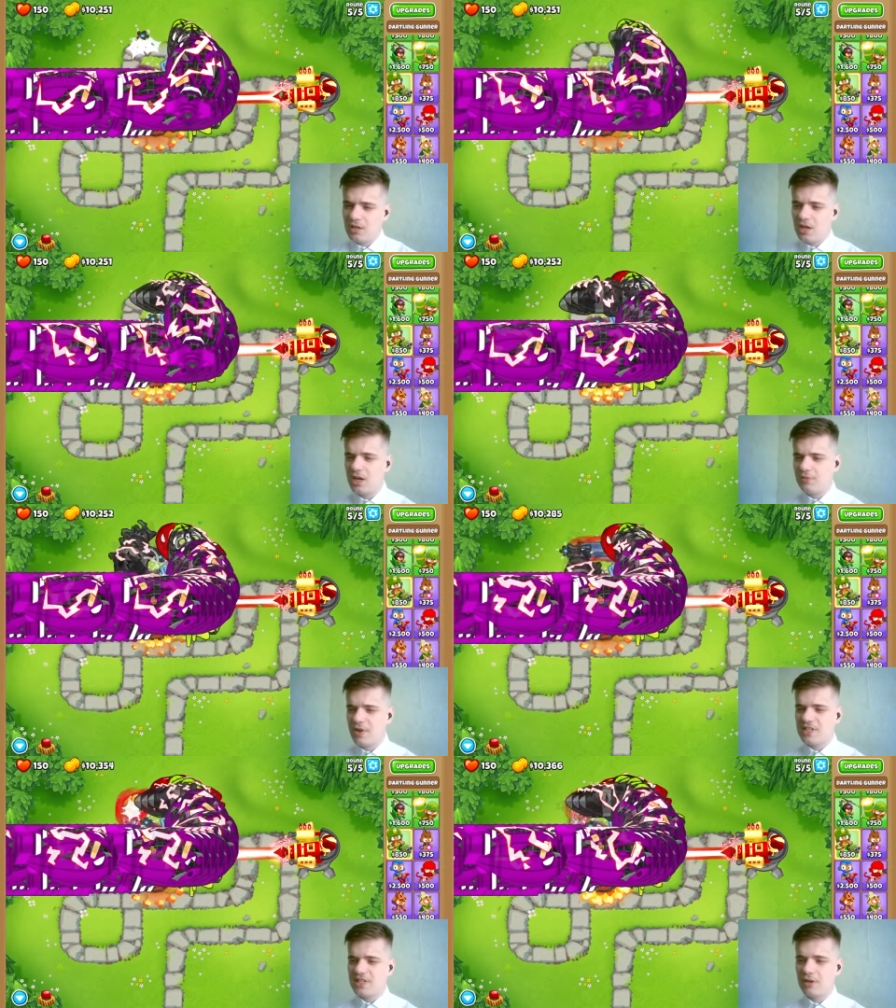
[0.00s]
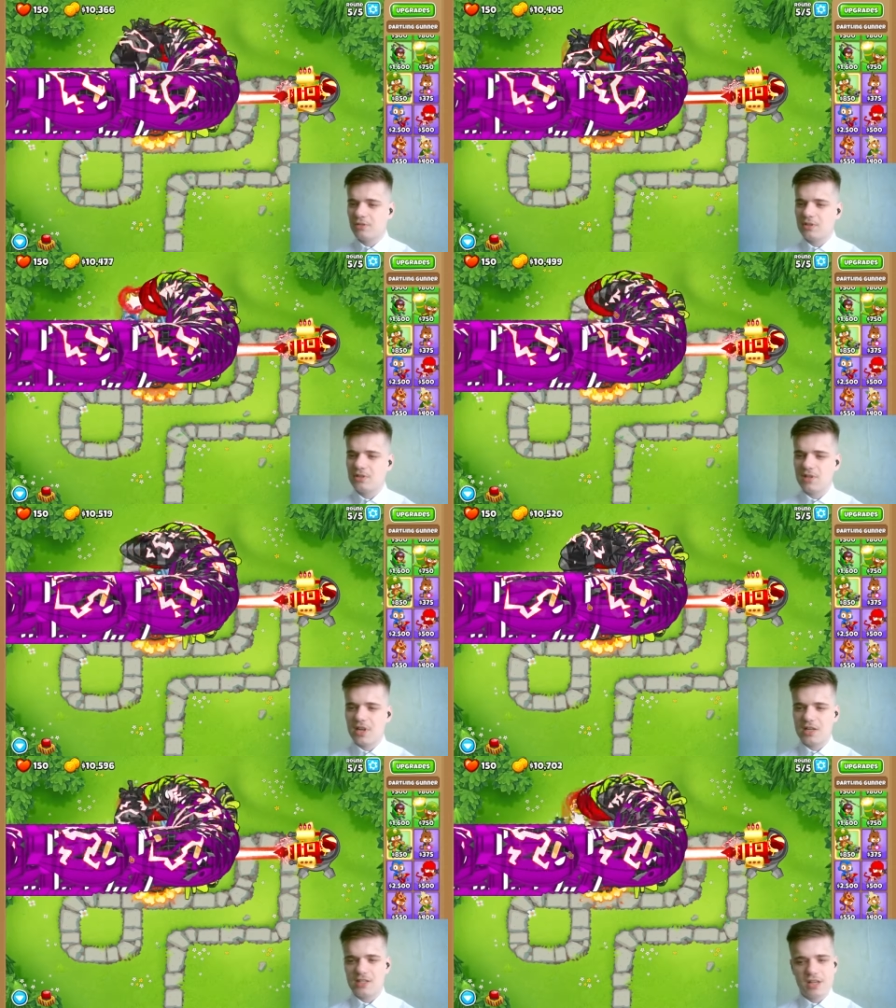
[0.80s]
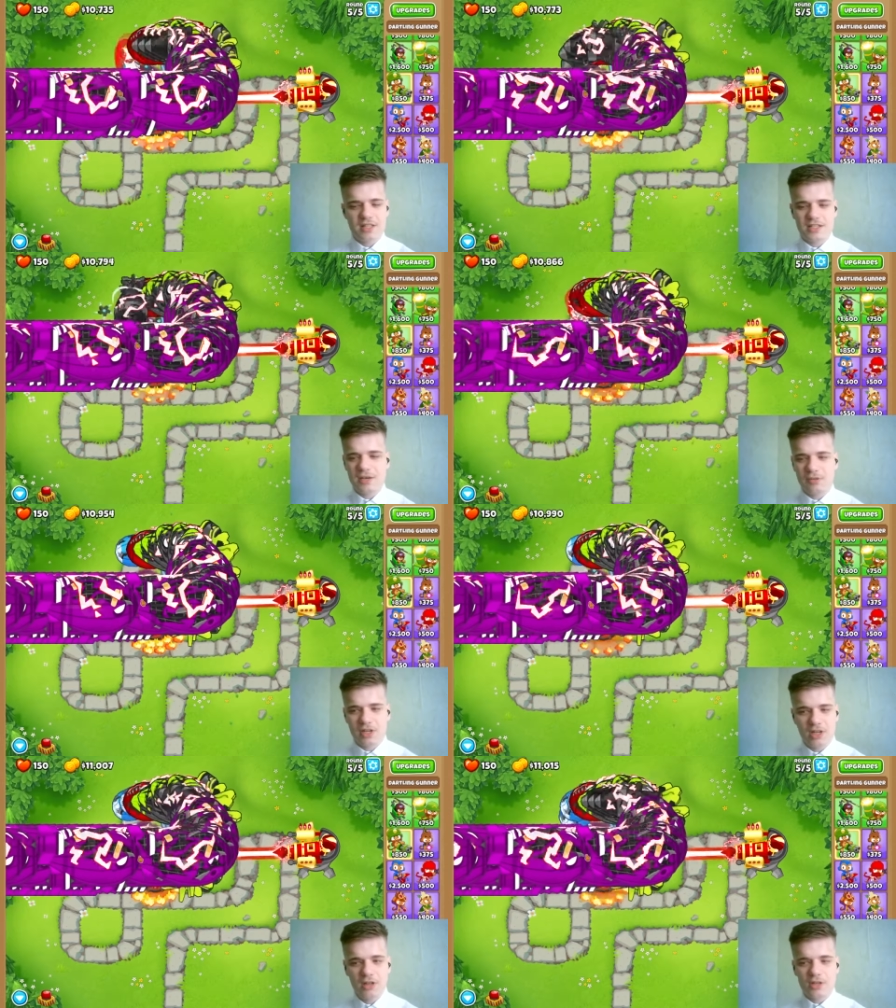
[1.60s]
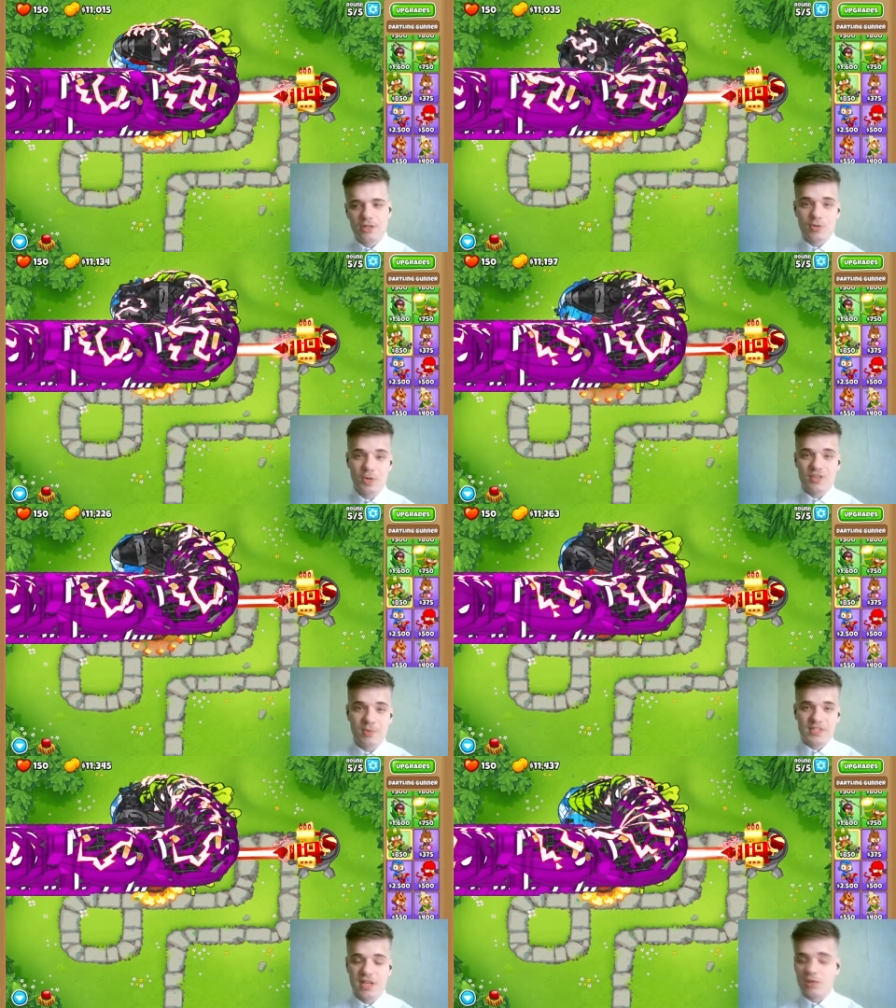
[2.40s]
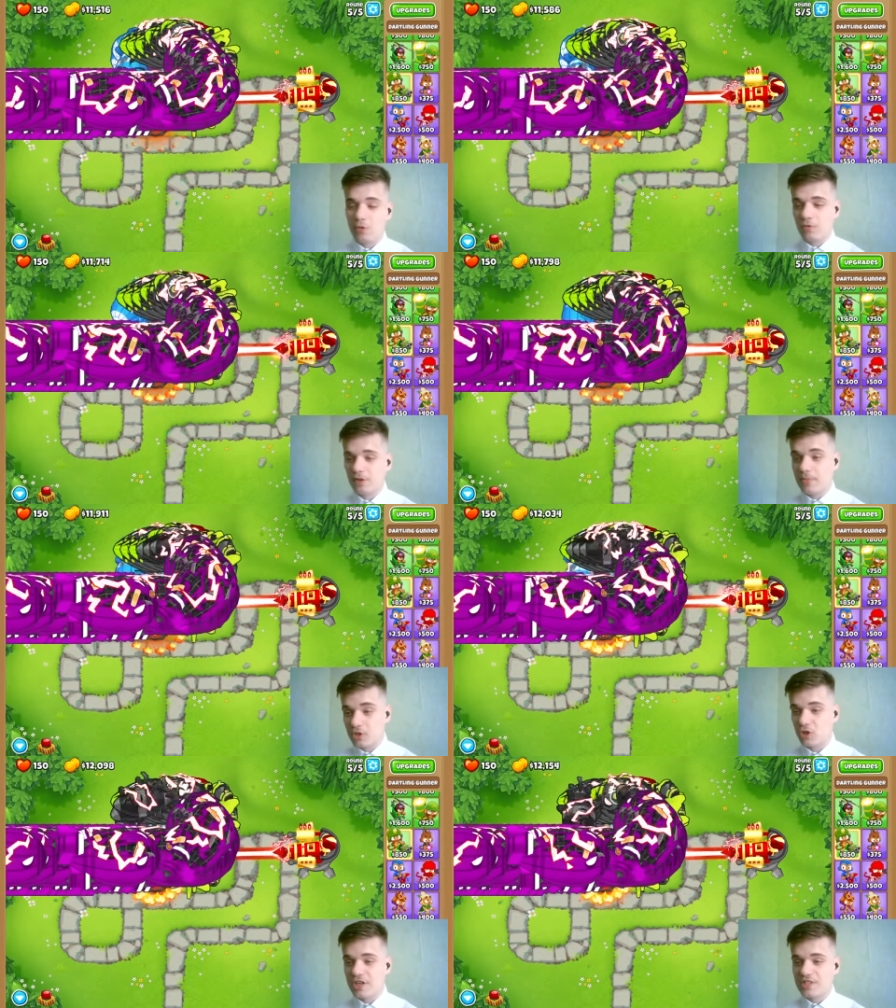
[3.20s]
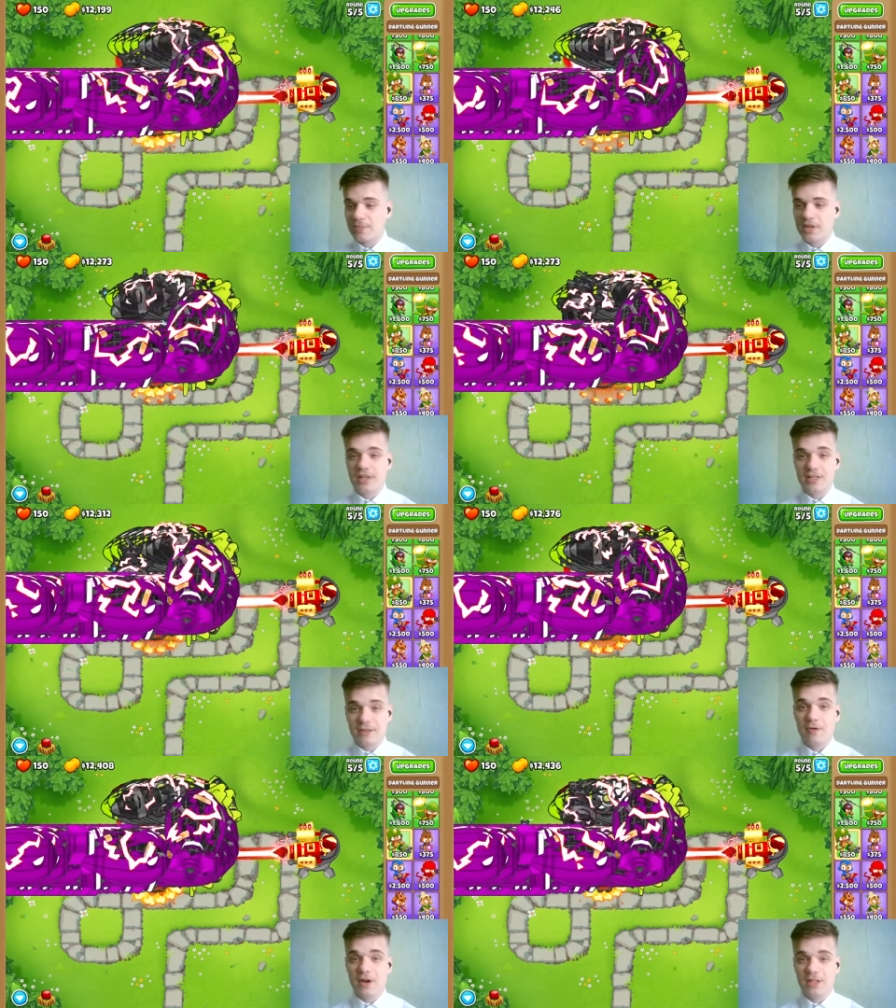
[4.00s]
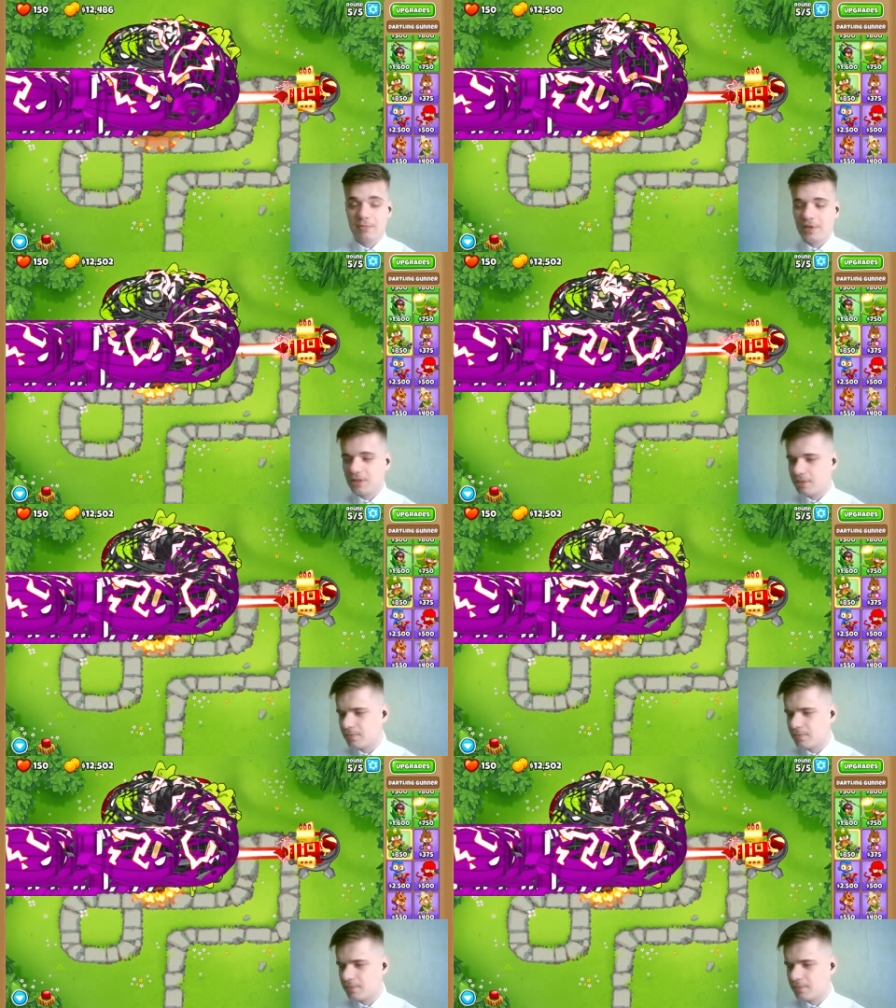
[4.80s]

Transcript: it may sound not sound like a lot, 20% only, but trust me, it's quite a bit.